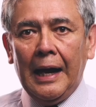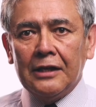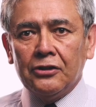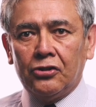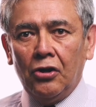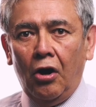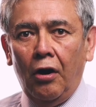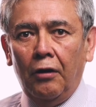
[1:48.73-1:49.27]

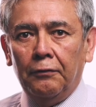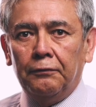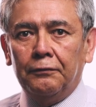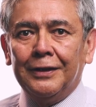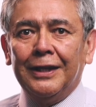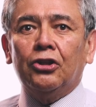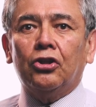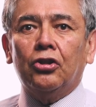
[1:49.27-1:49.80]
As of
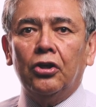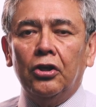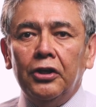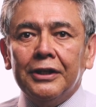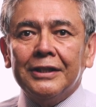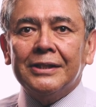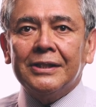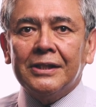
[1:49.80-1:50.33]
the
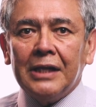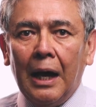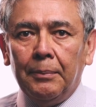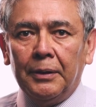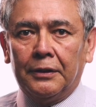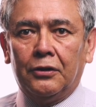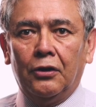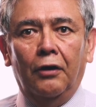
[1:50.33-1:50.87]
third
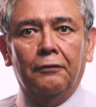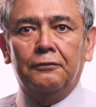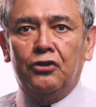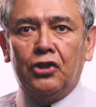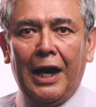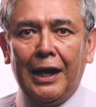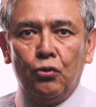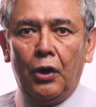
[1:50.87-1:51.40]
Sabbath of
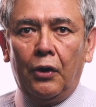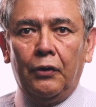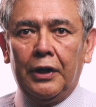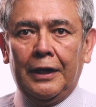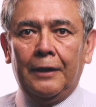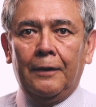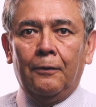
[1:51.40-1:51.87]
January,